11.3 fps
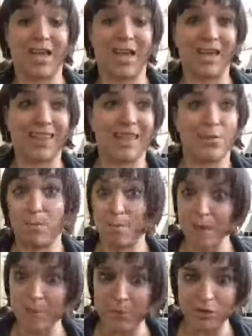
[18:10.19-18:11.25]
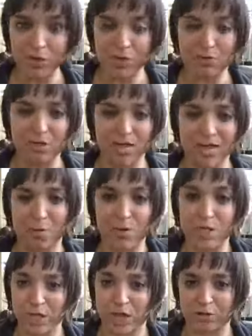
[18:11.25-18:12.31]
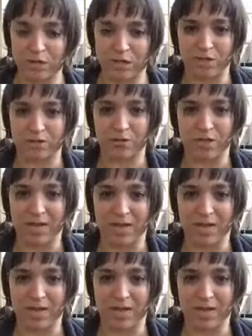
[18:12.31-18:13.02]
They remember you. They reach out to you.